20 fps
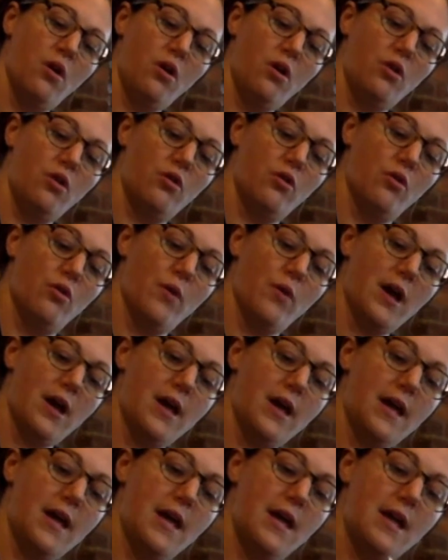No
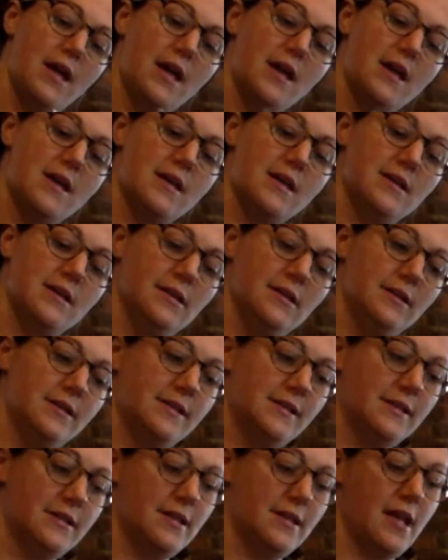ice.
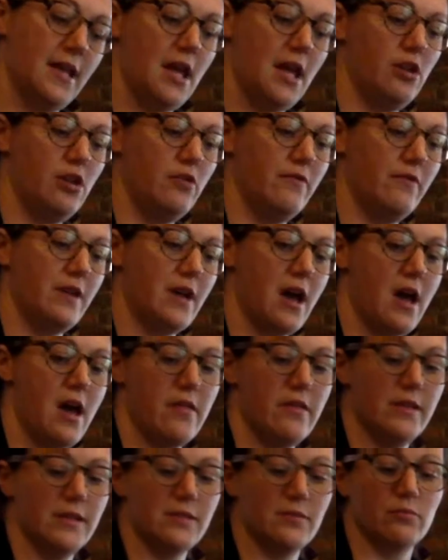And you've got
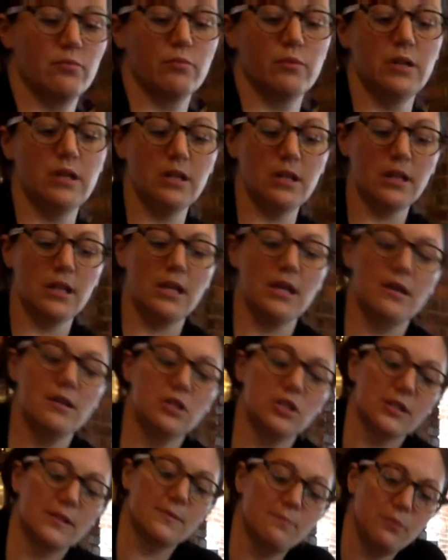this really
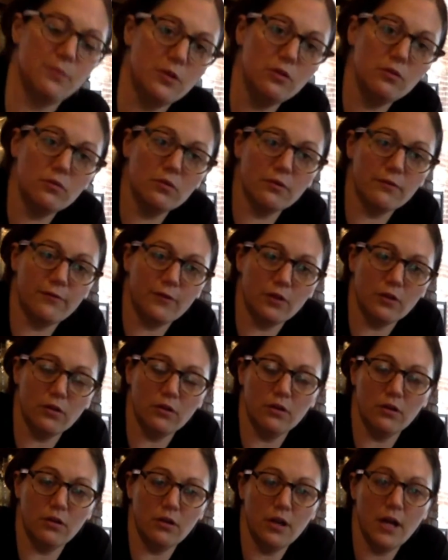just
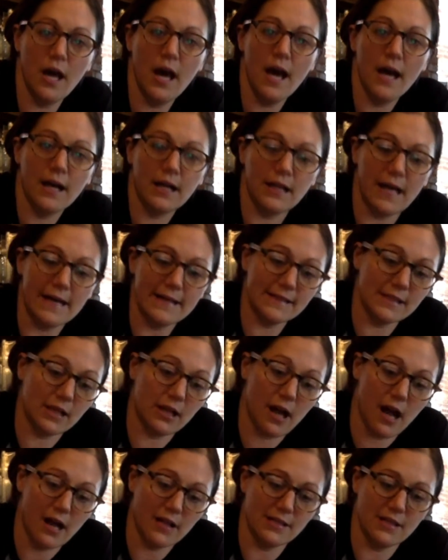beautiful classic
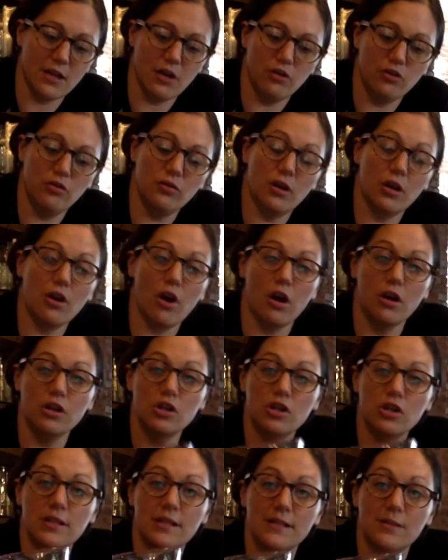cocktail. You can garnish
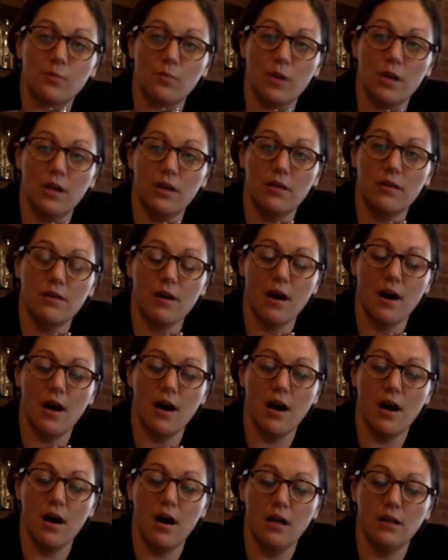this with
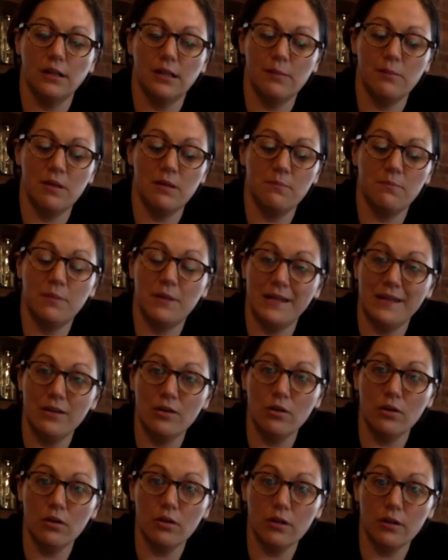a lemon
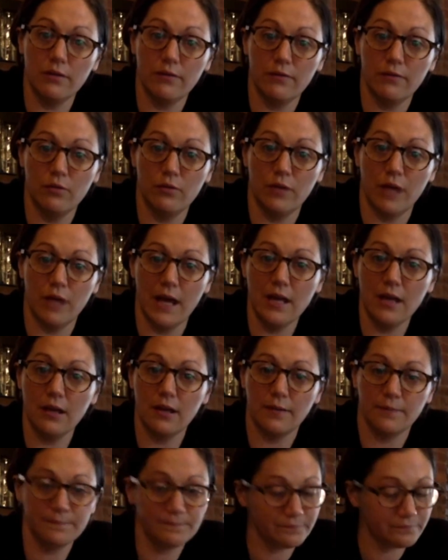peel if you'd like,
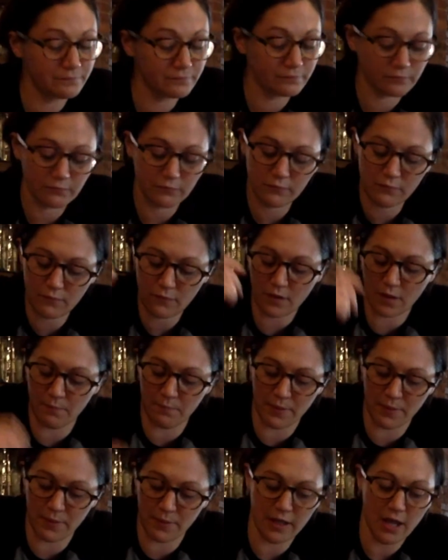
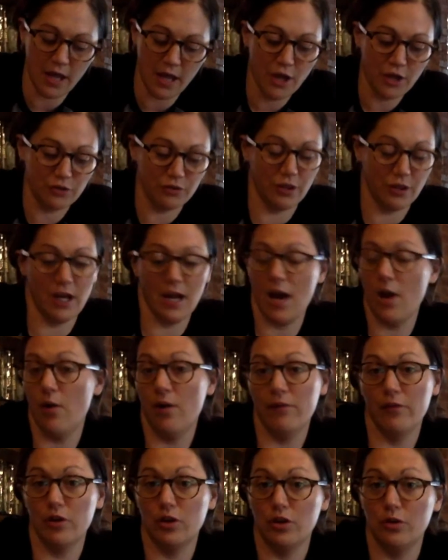but drink it
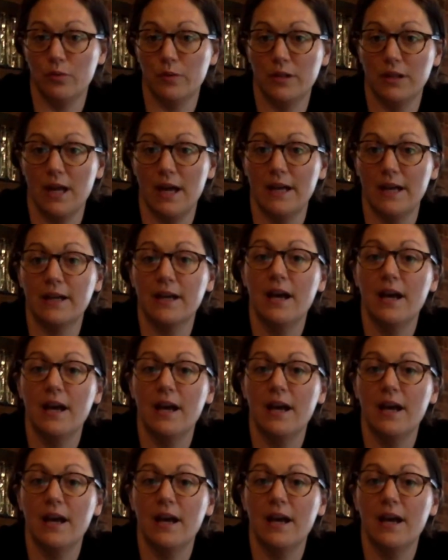however you would like.